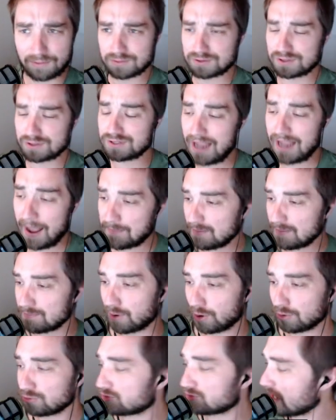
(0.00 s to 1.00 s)
I was gonna say happy
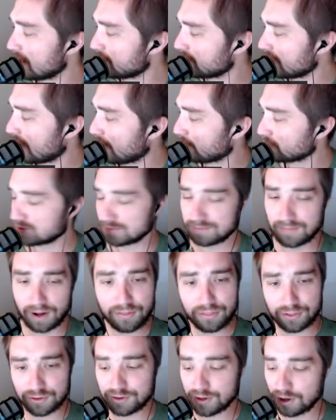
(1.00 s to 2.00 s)
birthday, but that was a
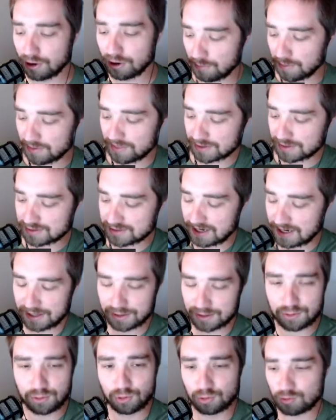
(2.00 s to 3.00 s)
month ago. But that's
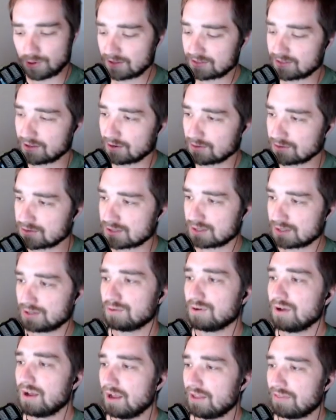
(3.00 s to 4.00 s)
kind of cool right there.
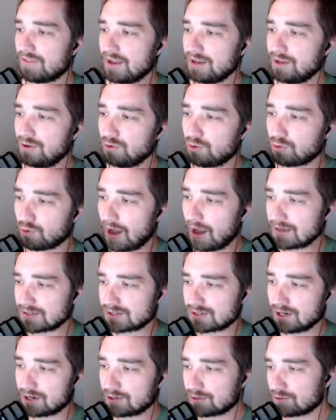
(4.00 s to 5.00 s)
So thank you,
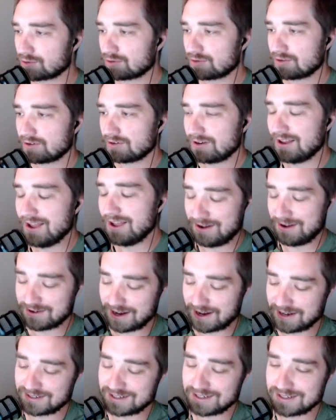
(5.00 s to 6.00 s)
Grasscutter
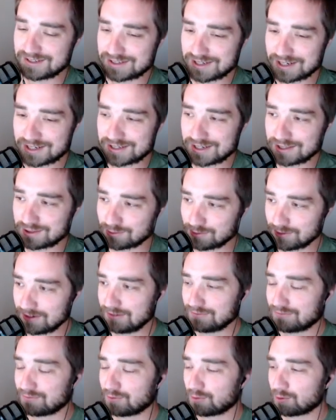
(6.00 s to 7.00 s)

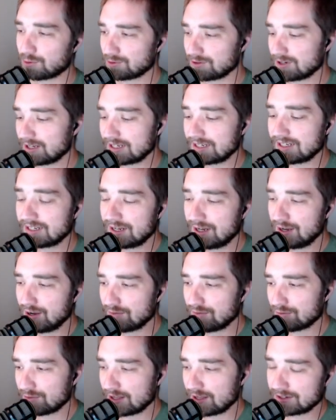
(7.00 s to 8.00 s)
1963, for
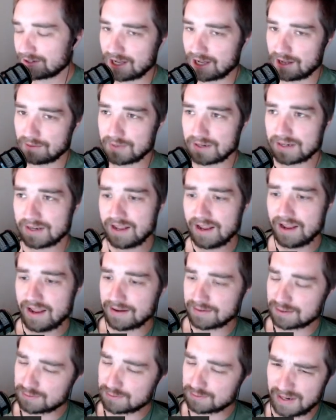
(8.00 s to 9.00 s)
that comment.
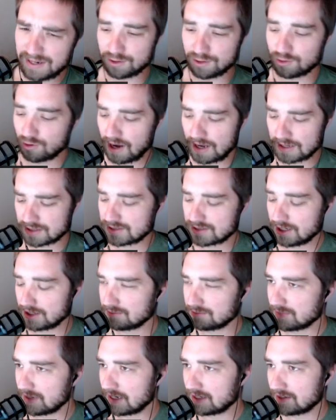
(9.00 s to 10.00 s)
And speaking of grass
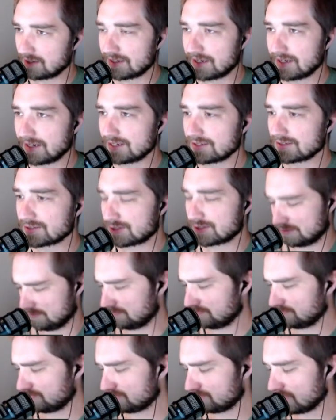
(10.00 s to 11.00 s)
cutting, man, like it
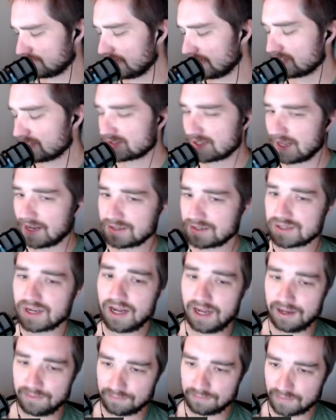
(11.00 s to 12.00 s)
is that
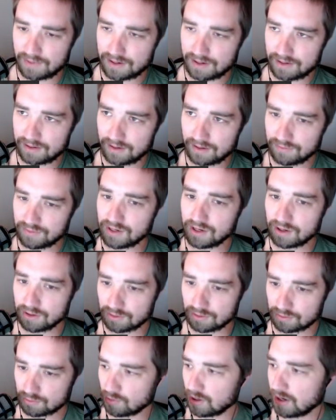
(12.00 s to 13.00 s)
time of
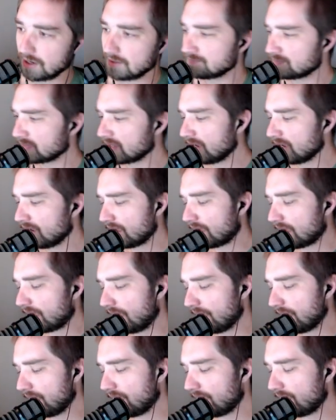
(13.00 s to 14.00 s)
year, right?
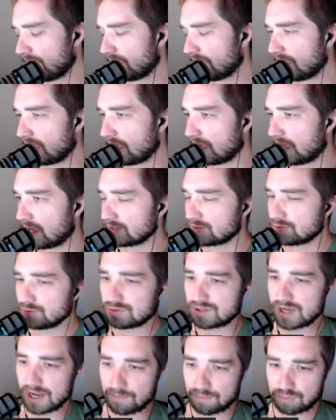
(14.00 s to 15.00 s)
I
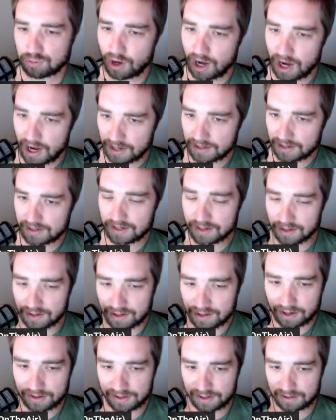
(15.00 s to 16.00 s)
do take pride
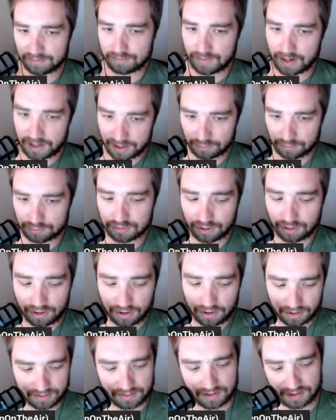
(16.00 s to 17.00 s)
in cutting my own
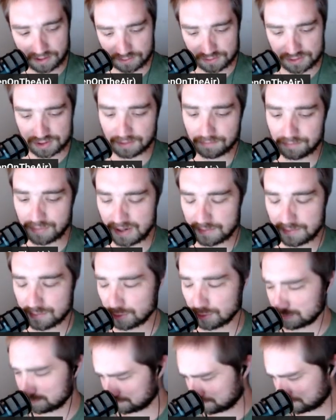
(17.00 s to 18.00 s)
lawn. I know some
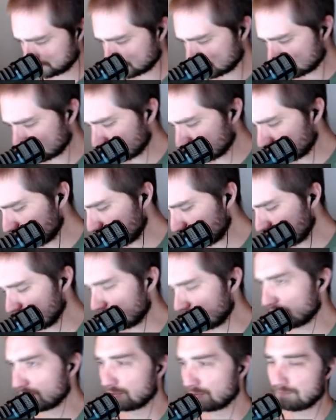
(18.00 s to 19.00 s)
people,
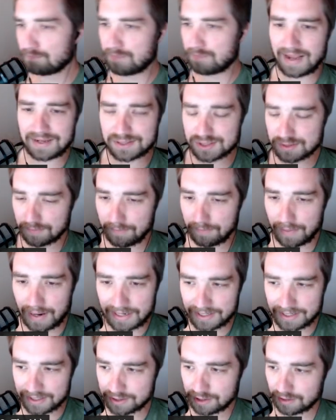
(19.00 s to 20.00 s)
pay
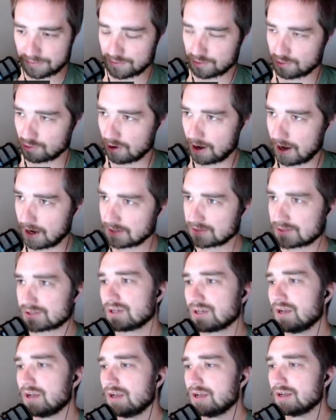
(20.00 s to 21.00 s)
somebody to cut their
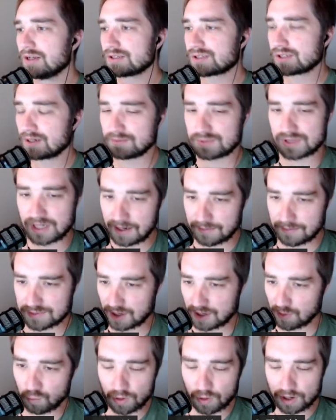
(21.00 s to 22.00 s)
grass.
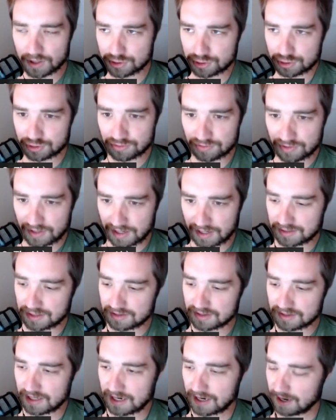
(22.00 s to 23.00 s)
Sometimes I wish that I
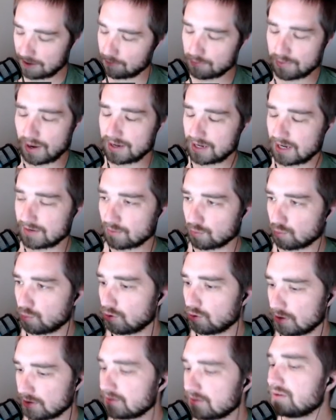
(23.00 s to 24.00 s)
did that. I never
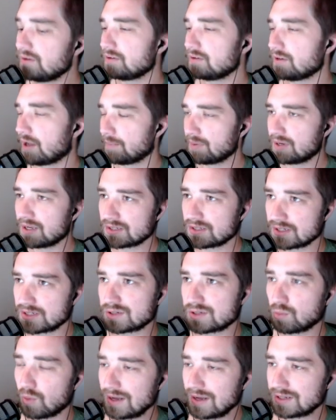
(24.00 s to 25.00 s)
would, not because
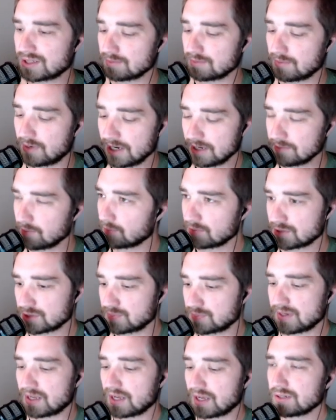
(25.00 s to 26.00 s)
it's a waste of money, but
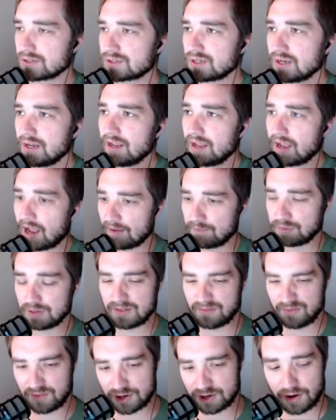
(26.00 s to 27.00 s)
just because I
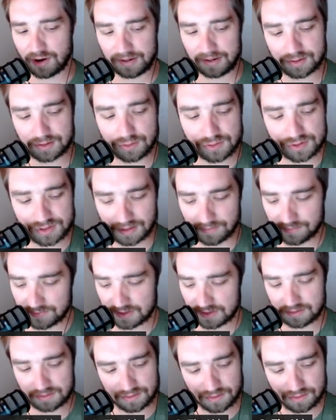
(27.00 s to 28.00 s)
believe if you know how to do
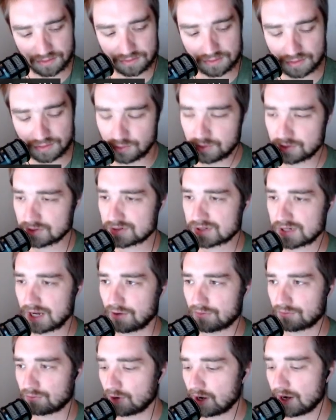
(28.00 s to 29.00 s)
something, do it
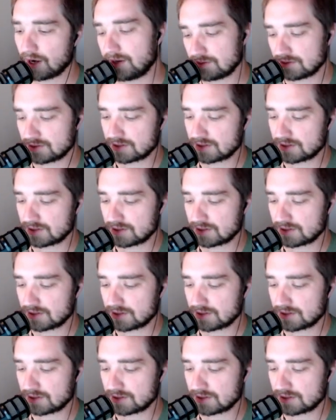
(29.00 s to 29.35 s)
yourself, right?